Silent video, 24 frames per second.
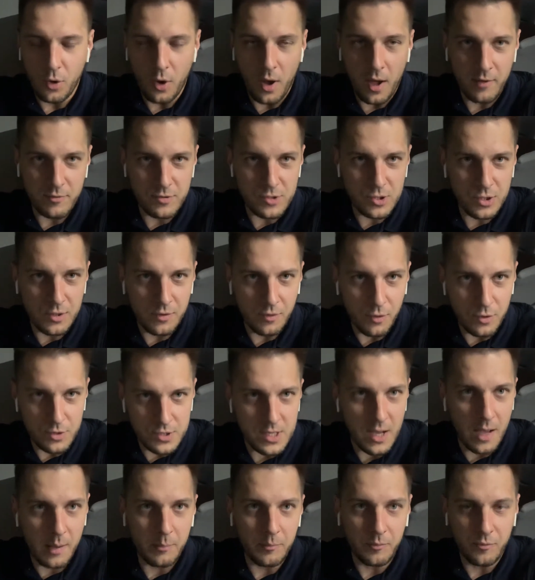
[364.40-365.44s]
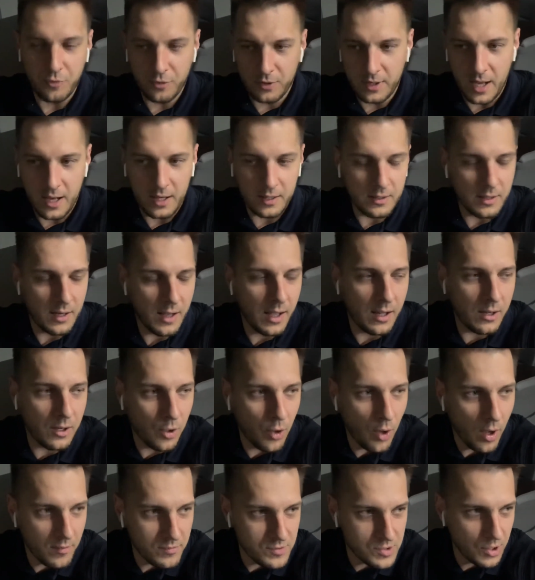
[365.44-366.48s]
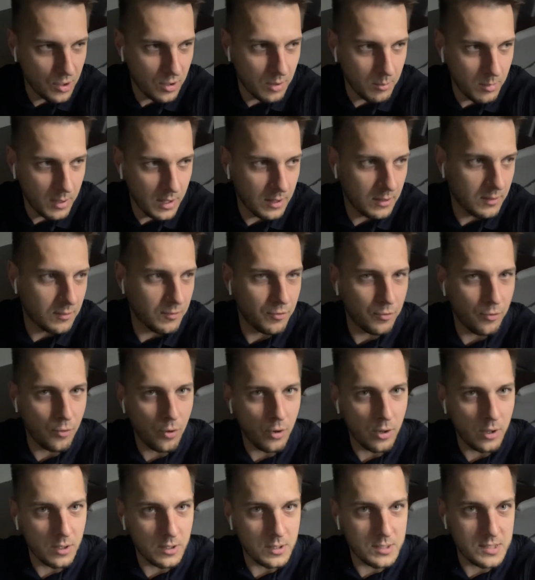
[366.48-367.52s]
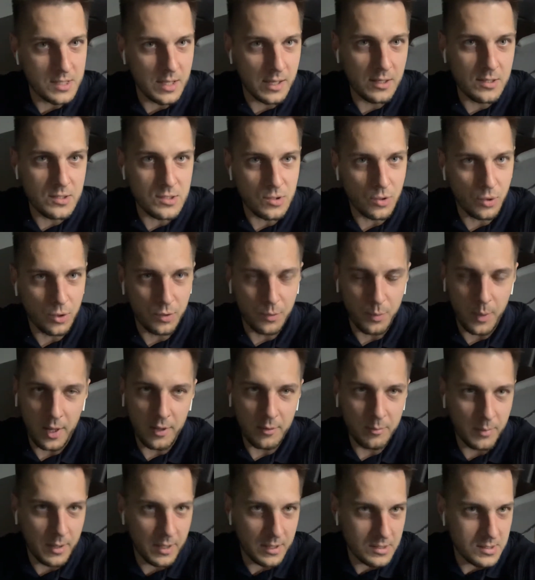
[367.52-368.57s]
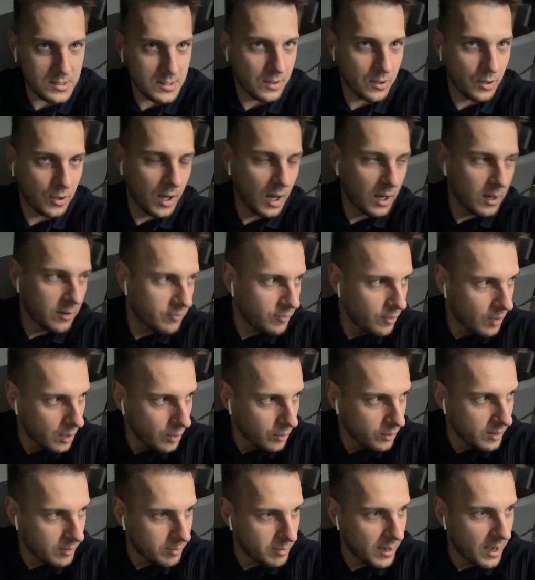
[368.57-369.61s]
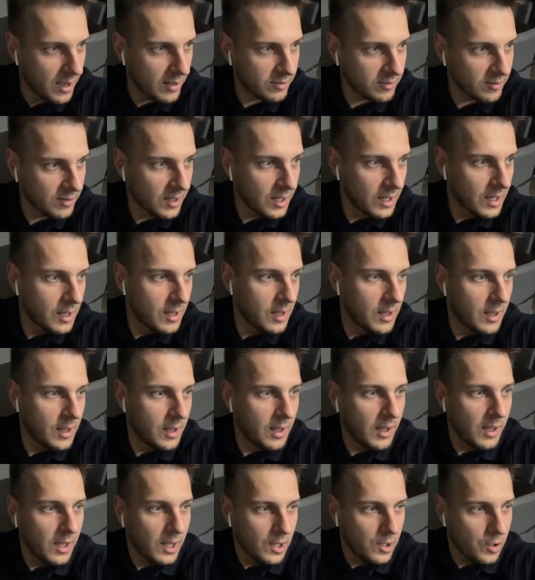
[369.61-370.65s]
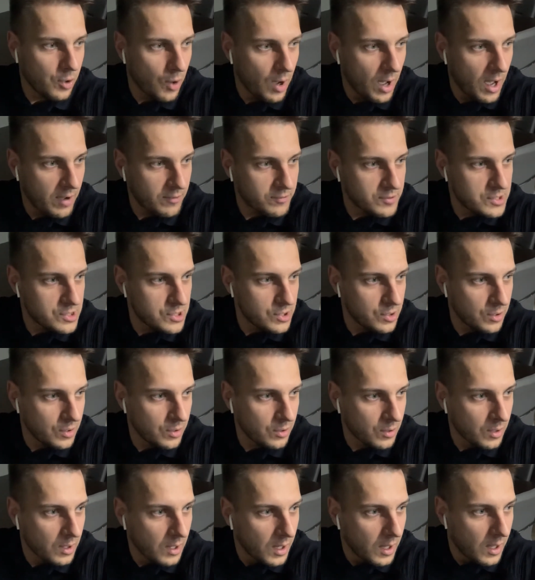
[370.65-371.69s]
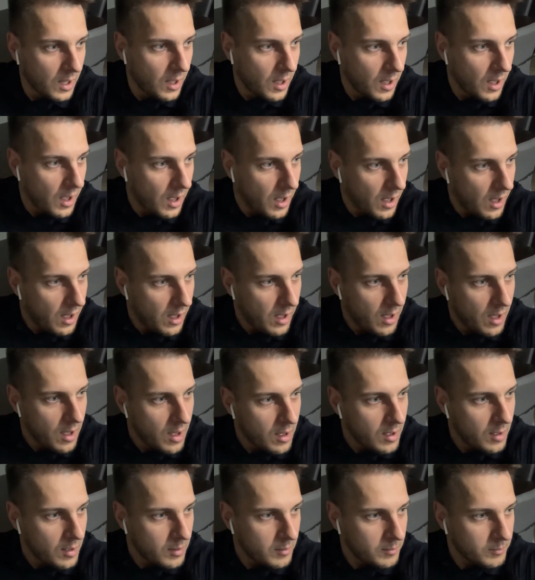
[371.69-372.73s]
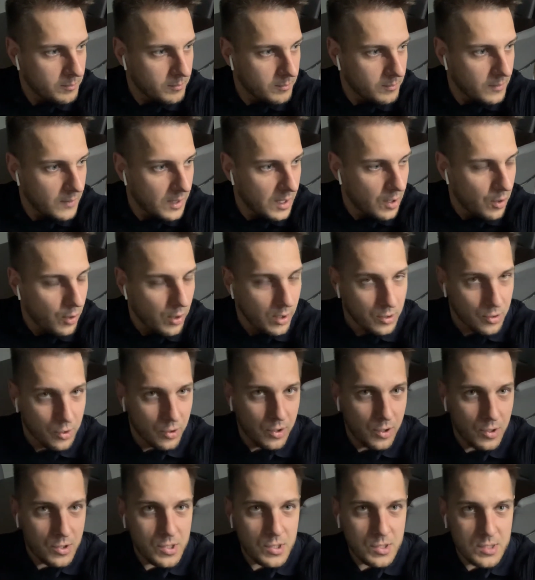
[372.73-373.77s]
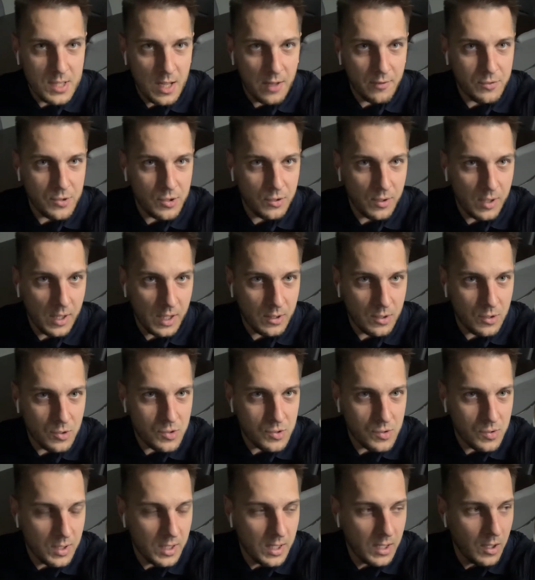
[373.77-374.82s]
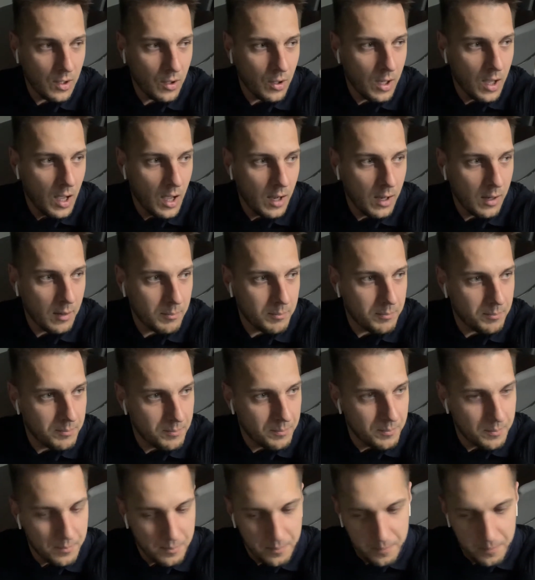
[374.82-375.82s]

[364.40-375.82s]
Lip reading: you have to do time for that, and you have to commit for 6 or 12 months that you're gonna follow the path. You have to, you know, introduce yourself to the industry. You gotta,